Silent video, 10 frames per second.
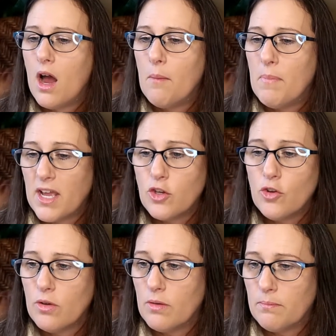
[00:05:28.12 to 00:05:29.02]
But
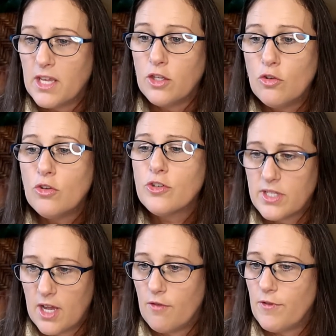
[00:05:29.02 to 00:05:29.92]
you
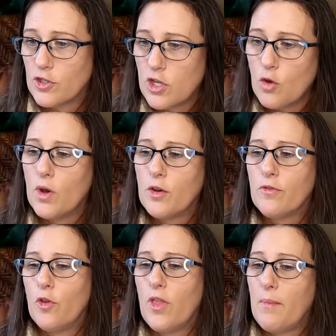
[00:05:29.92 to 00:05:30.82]
yourself are so
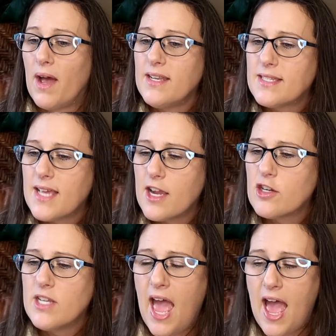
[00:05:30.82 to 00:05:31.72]
wonderful that my desire
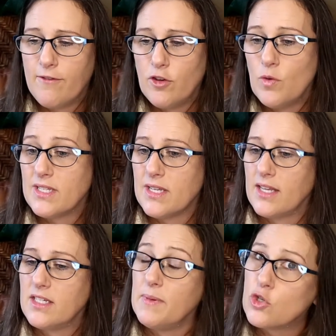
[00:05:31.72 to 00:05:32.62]
to have you is
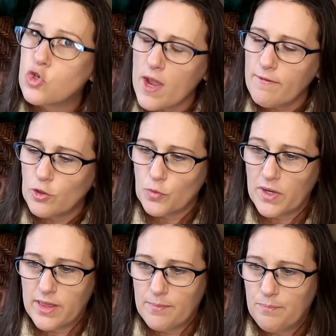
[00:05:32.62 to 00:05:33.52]
not to be trifled
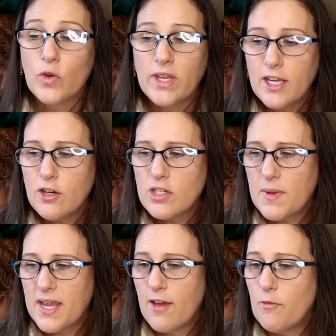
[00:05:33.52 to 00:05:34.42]
with. Your ears
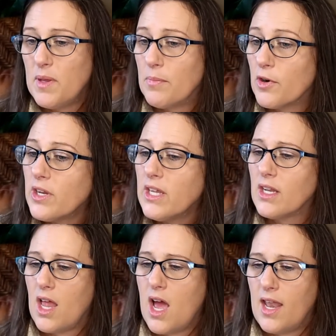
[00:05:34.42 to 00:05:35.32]
may have been burning
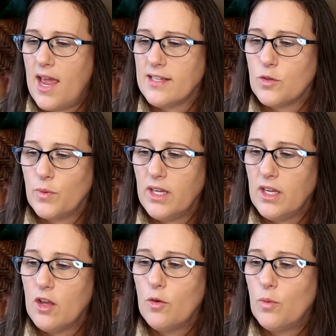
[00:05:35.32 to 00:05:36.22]
a lot last
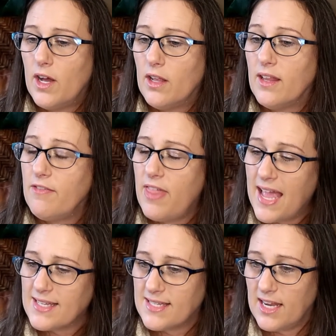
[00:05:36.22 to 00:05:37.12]
week. Well, if
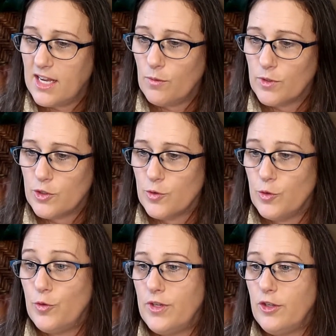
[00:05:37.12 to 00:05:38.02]
that saying were
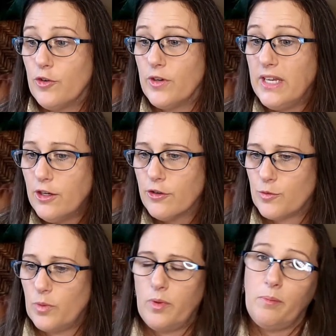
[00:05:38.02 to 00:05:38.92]
true, then your
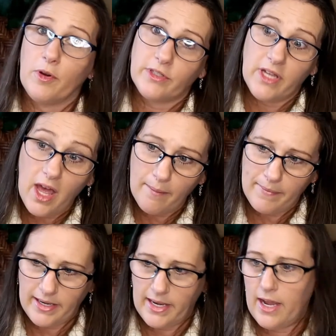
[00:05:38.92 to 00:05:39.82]
ears would be burnt up
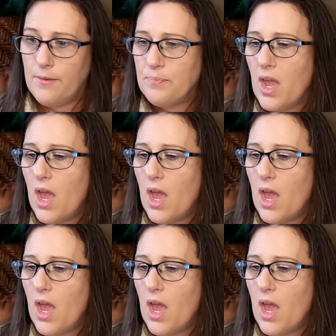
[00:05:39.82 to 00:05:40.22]
by now,